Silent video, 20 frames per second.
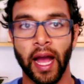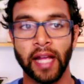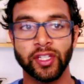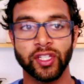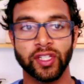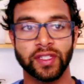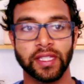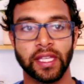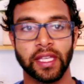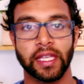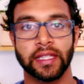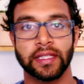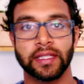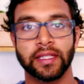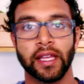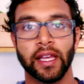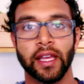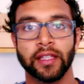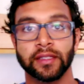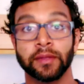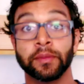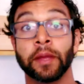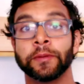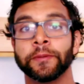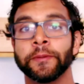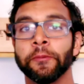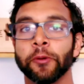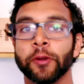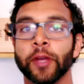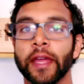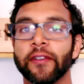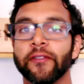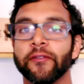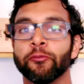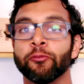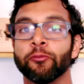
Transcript: I just think it's, sometimes people get